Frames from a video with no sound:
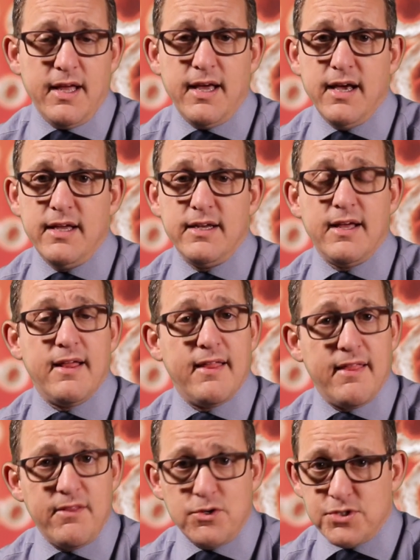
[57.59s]
And
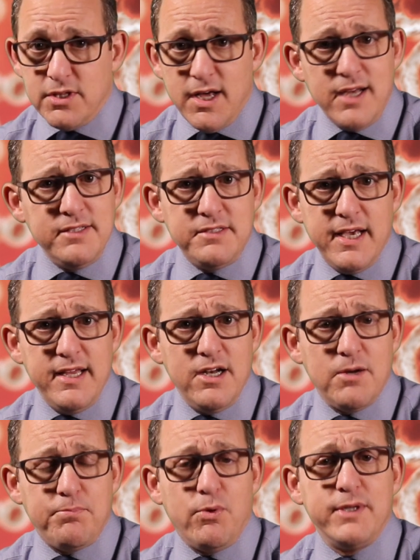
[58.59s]
there's a lot of data
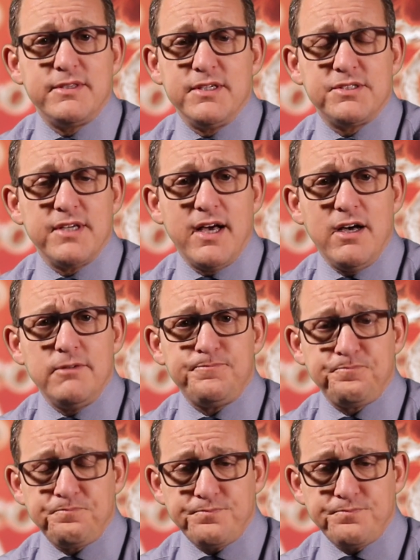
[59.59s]
to point this out,